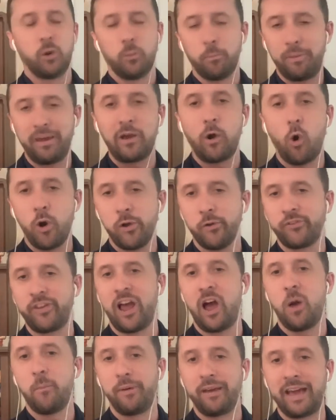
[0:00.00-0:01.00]
big oil
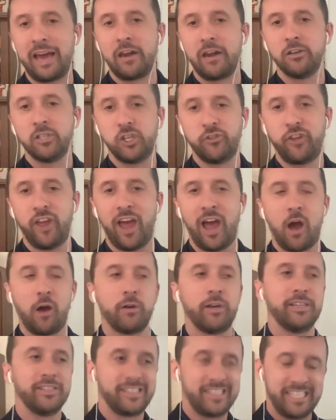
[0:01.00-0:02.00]
town, big energy
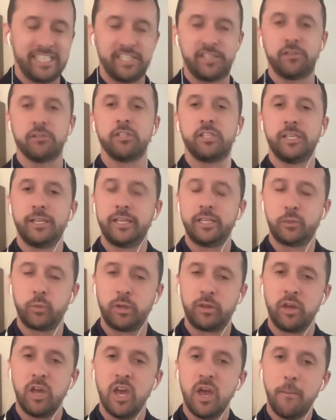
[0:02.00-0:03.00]
town, is sister cities
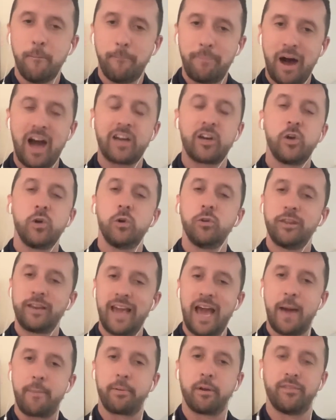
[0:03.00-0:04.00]
with Baku, the
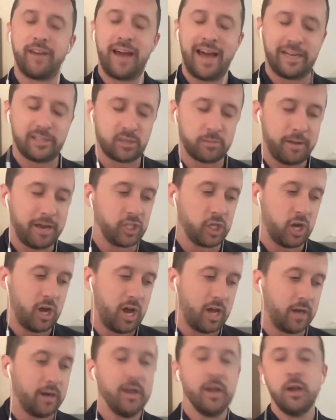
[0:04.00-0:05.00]
capital of
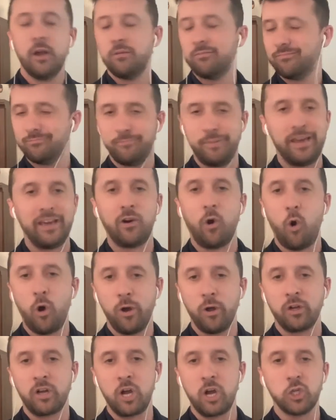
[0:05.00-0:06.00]
Azerbaijan, big
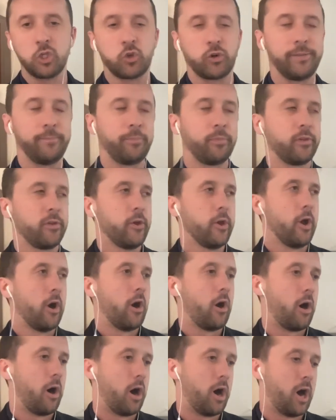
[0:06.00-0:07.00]
oil country.
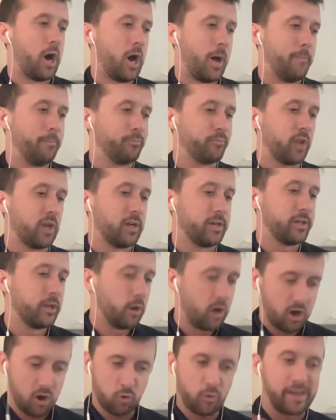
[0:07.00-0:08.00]
A
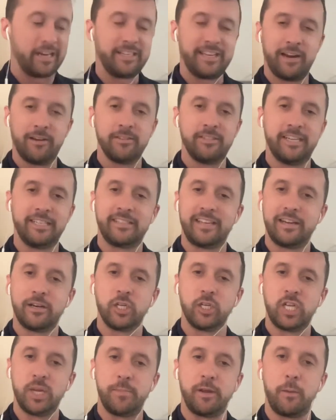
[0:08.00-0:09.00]
hereditary
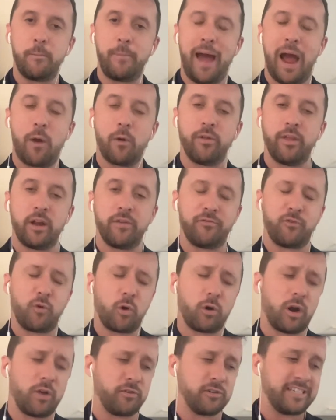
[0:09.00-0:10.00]
dictatorship been in power there
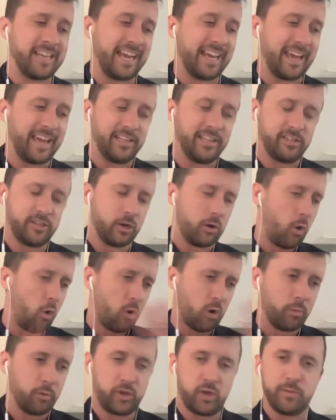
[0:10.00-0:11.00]
for decades.
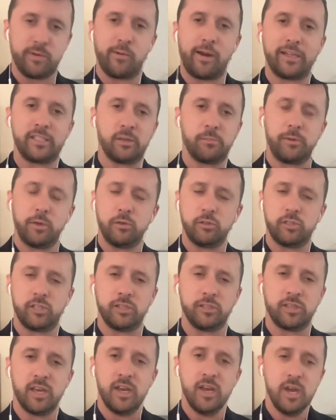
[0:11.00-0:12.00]
Horrible human rights
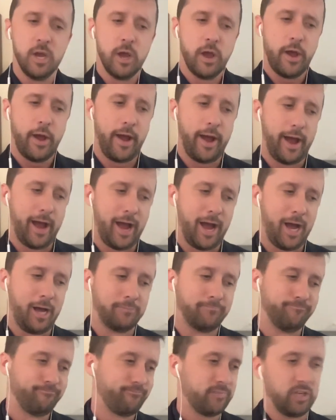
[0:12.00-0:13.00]
abuses.
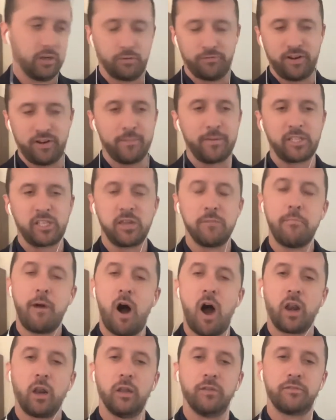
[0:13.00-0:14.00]
Very much the
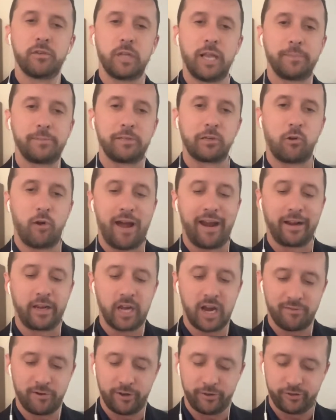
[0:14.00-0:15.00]
model of kleptocratic
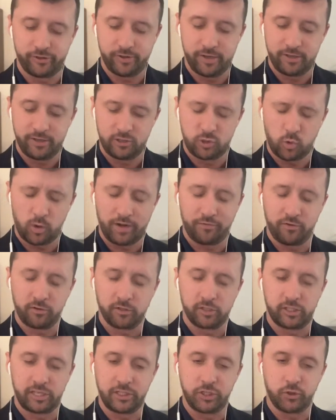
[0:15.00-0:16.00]
governance in the
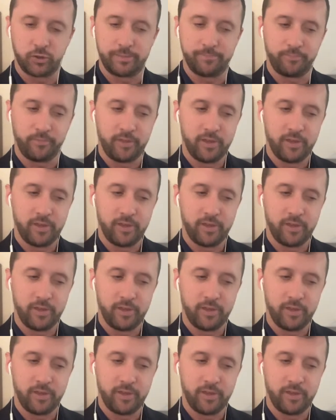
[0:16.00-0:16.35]
21st century.